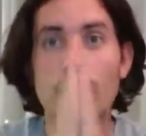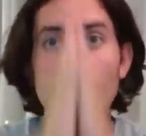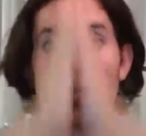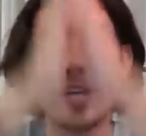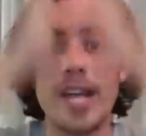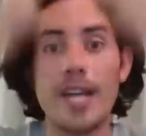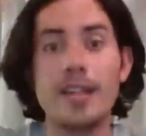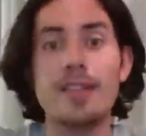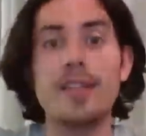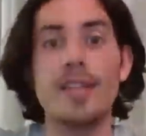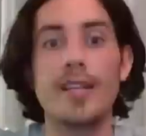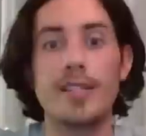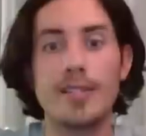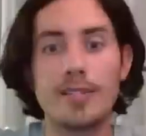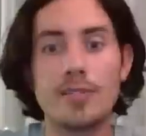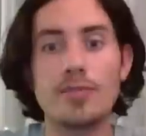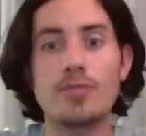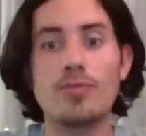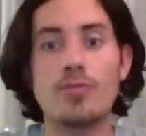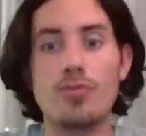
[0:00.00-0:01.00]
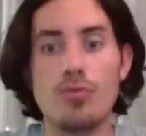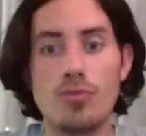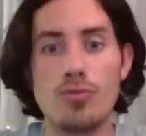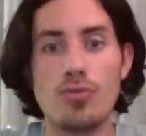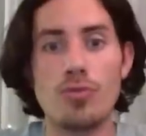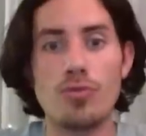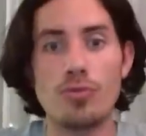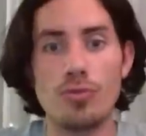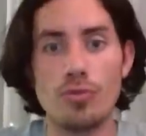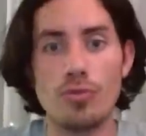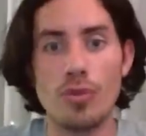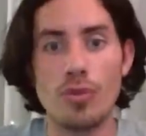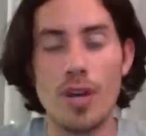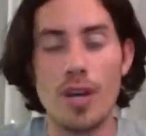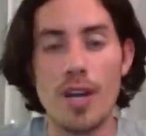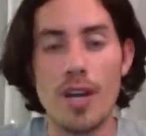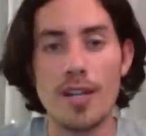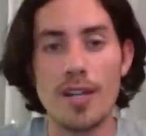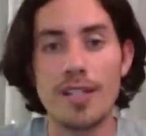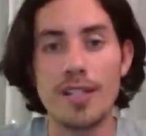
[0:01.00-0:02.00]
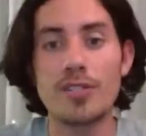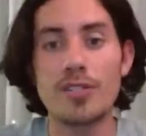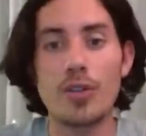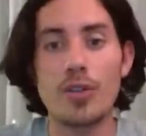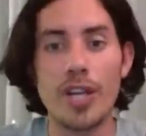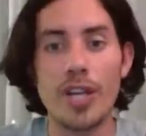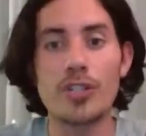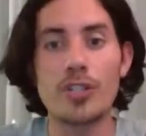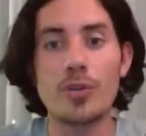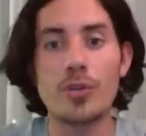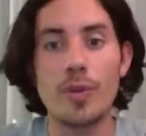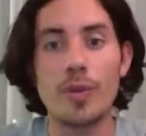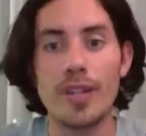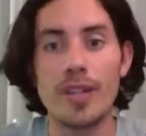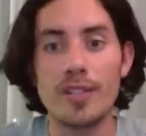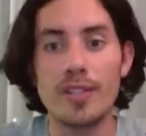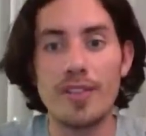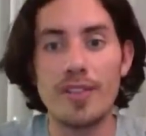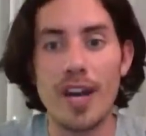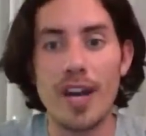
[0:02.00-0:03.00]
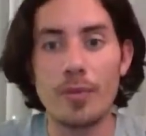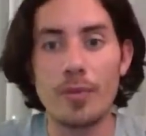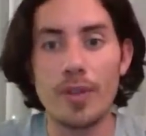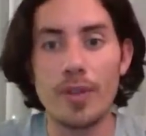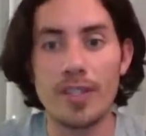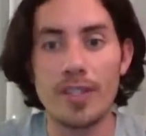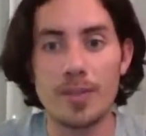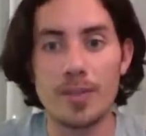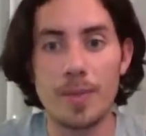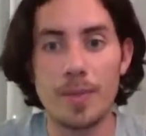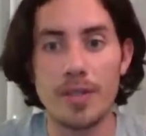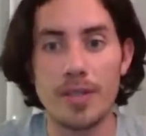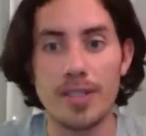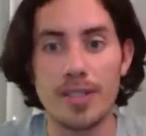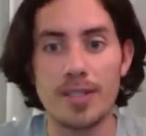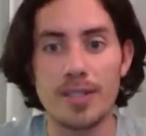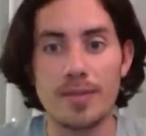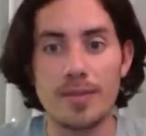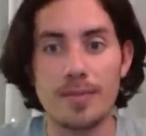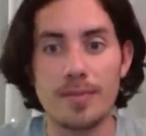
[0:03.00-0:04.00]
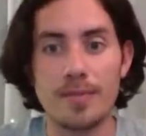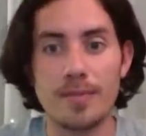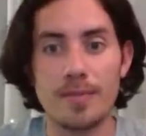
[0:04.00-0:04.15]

create this connection with the divine, with the spirit.